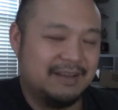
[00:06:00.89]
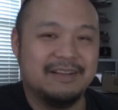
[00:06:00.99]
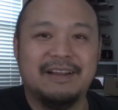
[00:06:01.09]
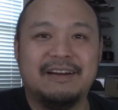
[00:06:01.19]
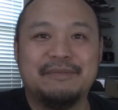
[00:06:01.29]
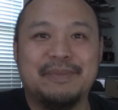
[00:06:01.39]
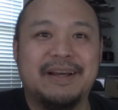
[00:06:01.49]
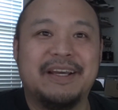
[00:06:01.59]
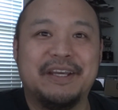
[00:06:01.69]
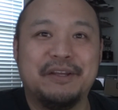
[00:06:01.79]
A lot of
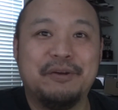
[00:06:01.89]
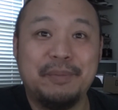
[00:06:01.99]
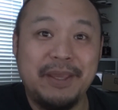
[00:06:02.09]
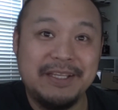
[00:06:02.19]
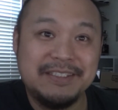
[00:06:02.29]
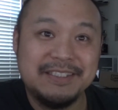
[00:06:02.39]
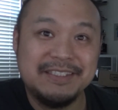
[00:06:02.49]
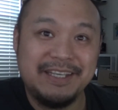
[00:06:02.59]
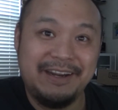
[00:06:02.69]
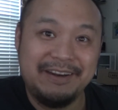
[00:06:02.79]
my grip
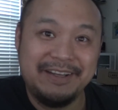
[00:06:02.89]
cases and